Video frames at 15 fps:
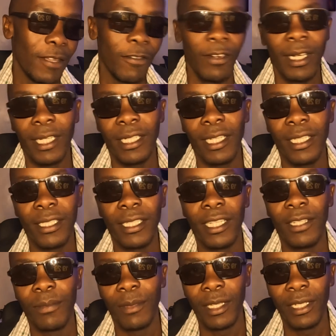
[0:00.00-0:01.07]
the factors
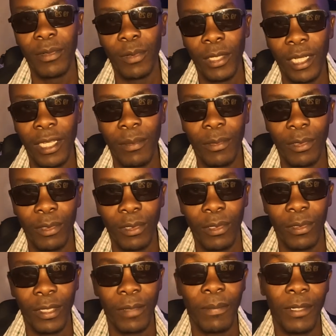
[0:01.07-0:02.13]
that made William
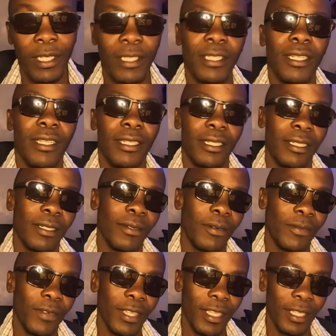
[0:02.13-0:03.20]
Ruto the president
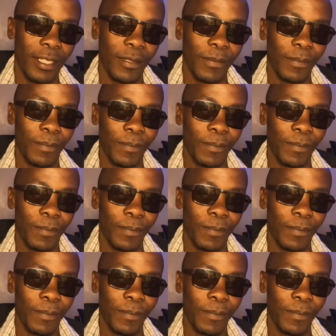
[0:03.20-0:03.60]
of Kenya.